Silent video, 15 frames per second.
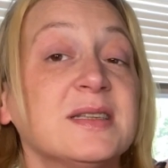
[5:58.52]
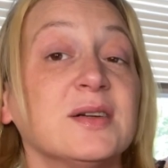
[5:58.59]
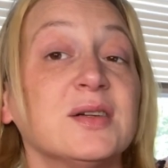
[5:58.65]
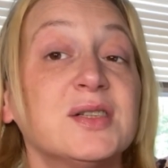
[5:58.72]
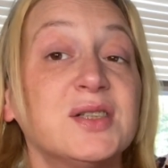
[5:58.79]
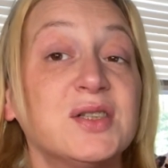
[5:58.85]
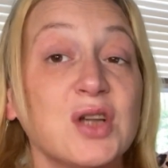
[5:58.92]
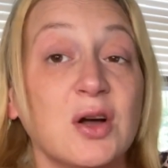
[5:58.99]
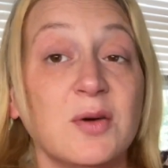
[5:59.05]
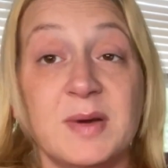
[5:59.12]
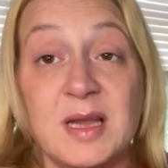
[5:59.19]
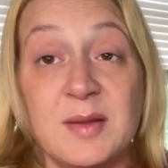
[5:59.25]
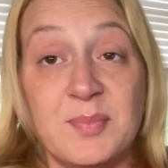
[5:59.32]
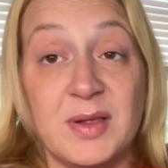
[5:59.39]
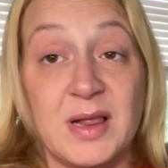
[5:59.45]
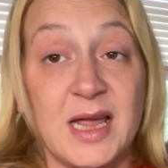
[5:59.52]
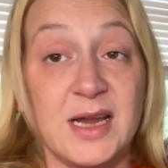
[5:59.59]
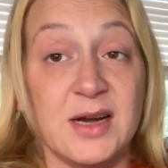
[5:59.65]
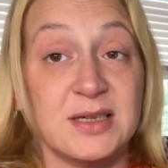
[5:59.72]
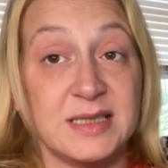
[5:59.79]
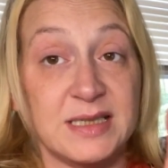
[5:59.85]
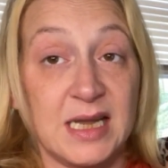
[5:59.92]
there are so many
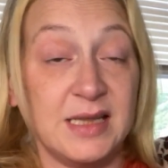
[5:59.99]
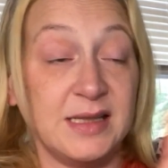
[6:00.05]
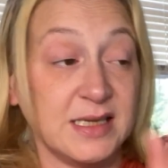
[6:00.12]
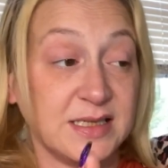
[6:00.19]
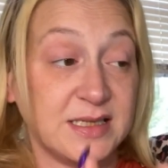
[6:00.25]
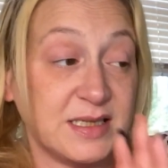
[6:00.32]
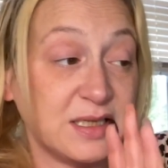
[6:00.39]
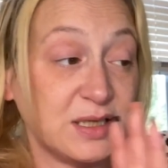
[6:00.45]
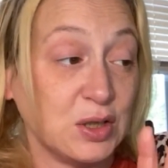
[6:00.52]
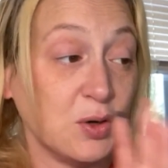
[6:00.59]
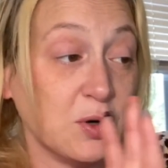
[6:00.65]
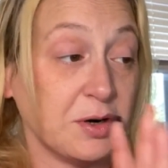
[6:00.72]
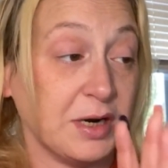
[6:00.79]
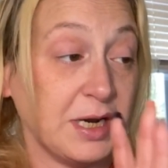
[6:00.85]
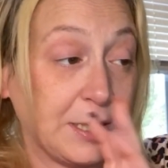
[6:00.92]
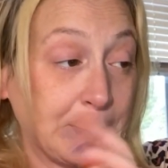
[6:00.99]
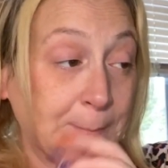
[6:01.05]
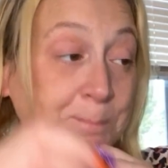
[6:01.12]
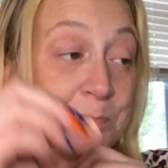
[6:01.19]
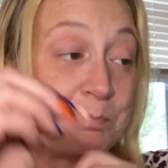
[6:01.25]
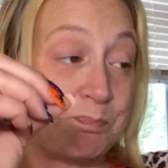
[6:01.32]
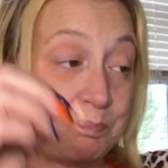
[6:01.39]
players in this story,
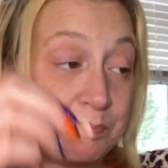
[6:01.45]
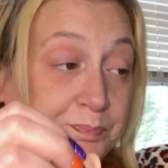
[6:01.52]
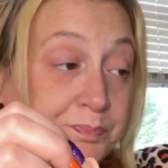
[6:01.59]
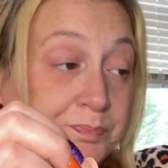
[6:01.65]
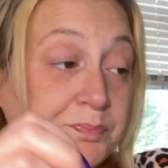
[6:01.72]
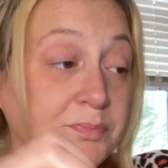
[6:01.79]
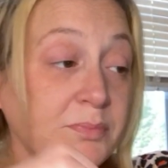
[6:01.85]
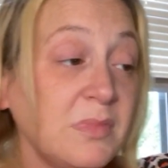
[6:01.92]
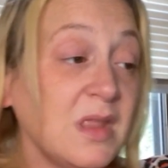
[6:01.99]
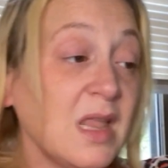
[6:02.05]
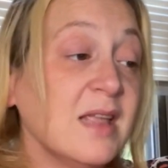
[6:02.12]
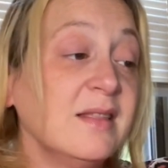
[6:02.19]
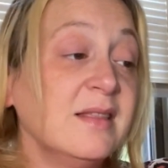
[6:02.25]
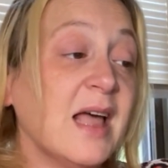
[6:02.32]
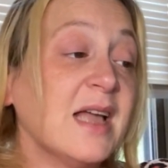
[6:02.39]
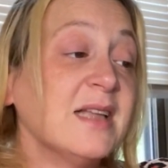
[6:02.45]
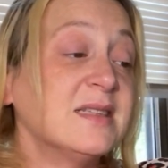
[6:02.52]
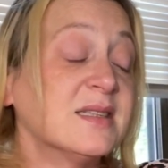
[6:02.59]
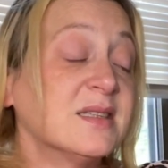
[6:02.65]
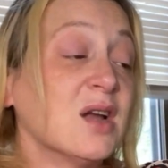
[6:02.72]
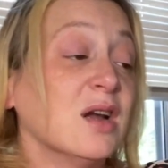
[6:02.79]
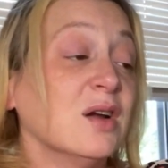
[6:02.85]
let's
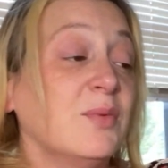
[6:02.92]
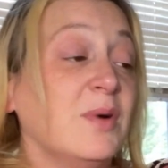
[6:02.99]
start